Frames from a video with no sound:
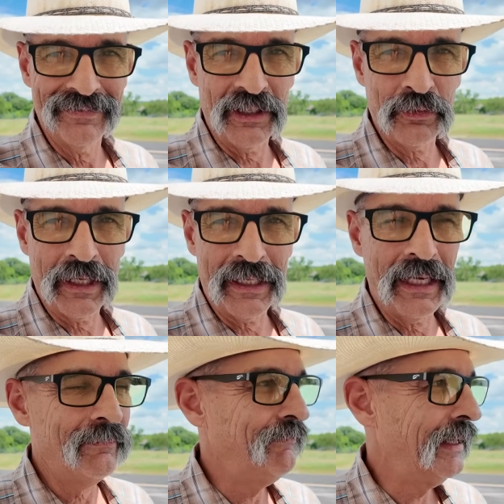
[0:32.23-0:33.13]
That's what I
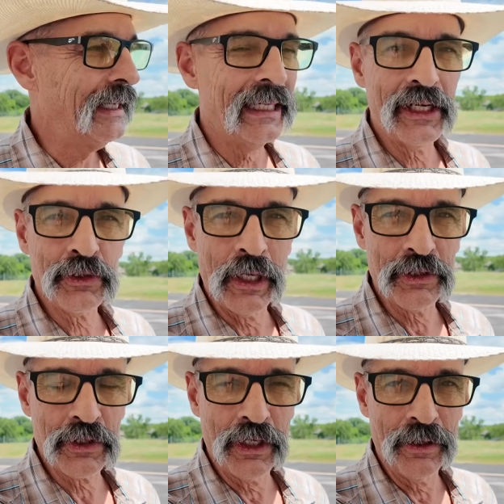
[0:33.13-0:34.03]
got. I got a lot of
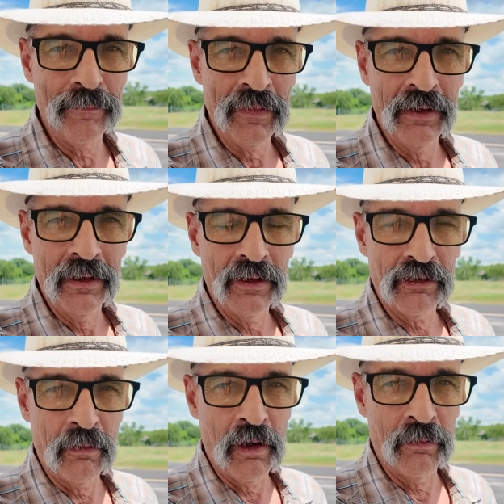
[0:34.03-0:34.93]
treasures here.
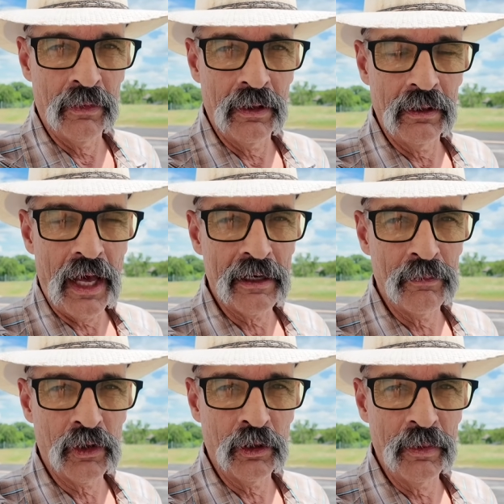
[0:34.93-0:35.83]
Some of them, a lot of
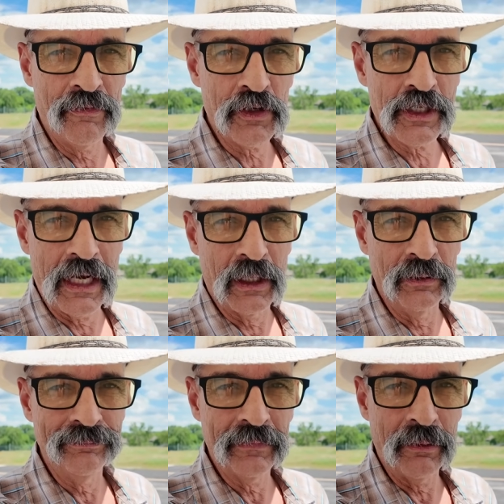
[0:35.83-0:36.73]
them are going to be for
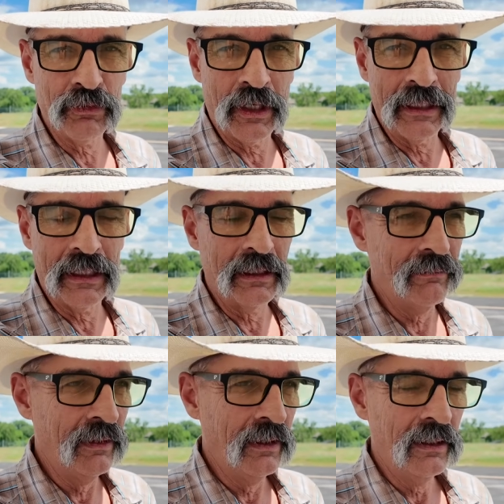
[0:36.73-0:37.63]
sale. I'm trying to get,
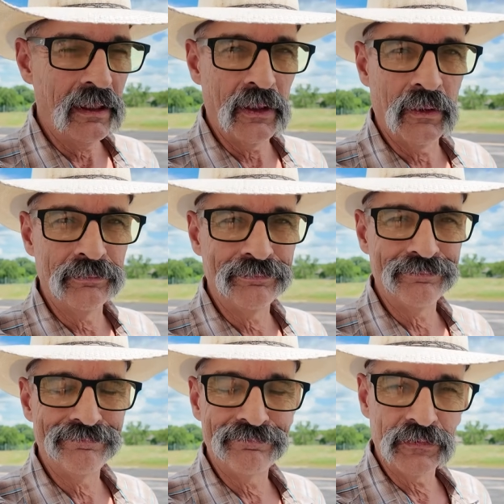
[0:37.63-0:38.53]
you know,
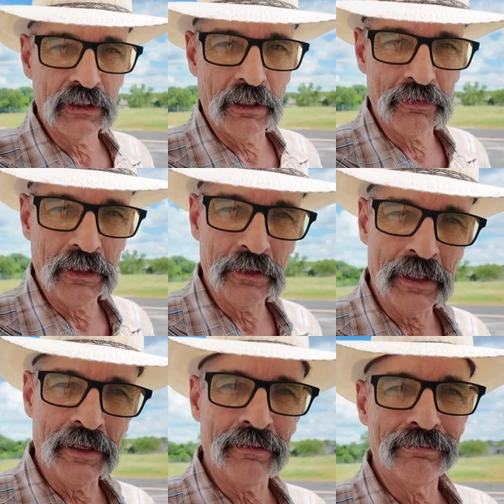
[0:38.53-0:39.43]
stuff here
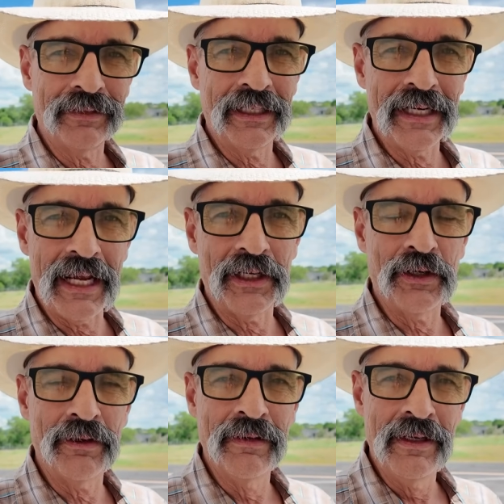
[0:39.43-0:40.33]
and there, get it out of
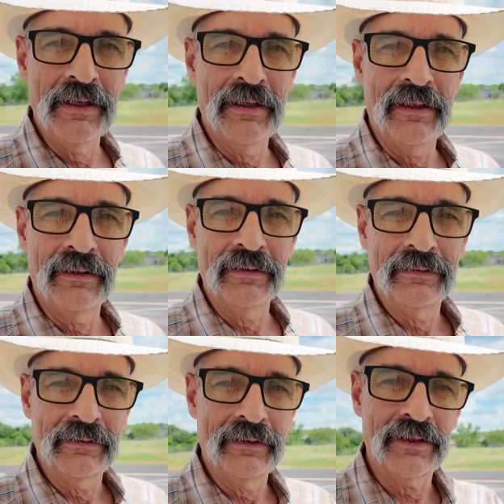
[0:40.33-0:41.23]
here.
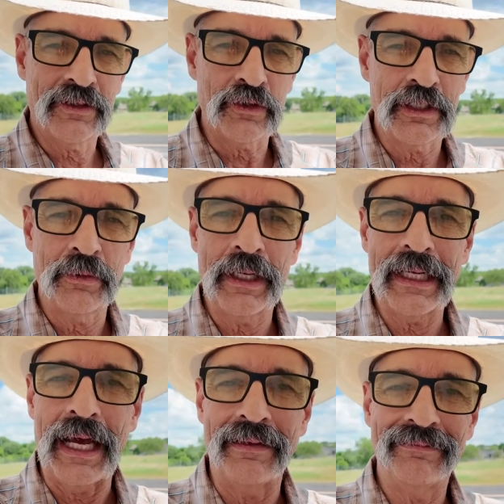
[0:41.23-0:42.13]
Let's go see what I
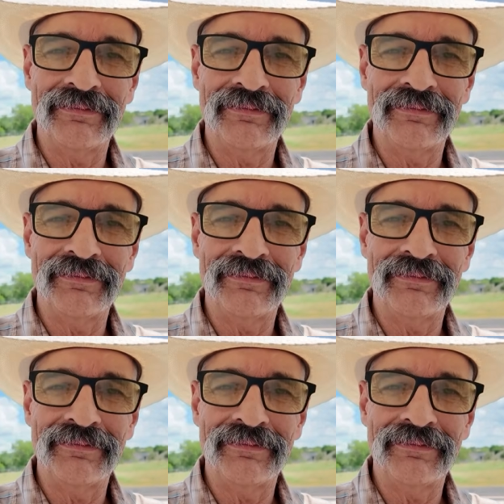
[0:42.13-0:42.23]
got.